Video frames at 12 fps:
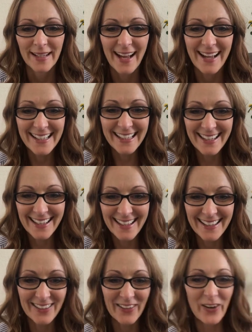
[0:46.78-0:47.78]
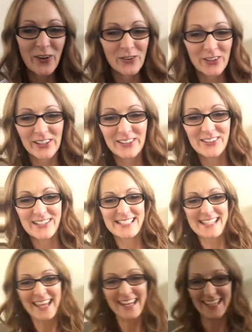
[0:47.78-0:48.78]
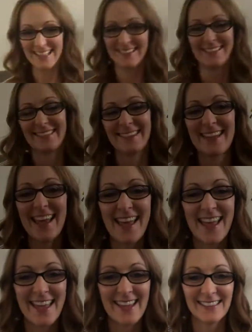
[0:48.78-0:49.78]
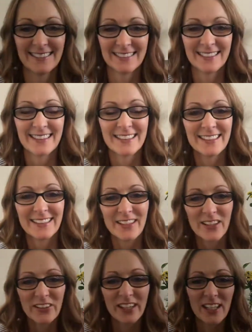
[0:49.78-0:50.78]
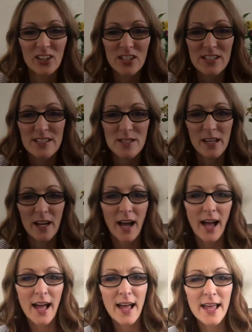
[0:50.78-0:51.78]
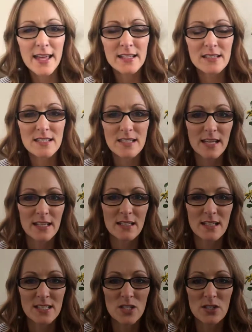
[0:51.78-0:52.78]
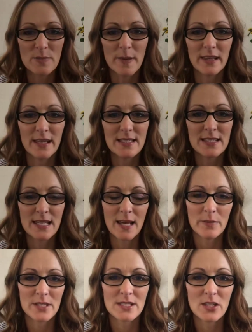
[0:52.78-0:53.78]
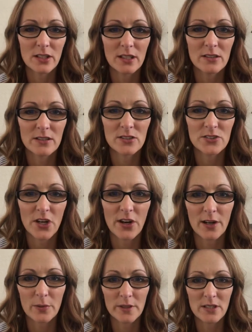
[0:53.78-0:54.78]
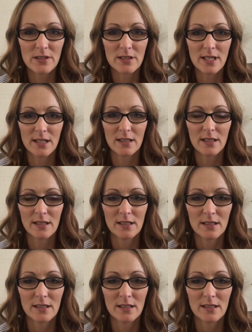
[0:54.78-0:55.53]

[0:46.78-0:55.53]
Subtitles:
Hi, Can. Oh, good. You're excited. Yay. Okay, girls, I decided not to use my light today, but it's looking a little dark. What do you think?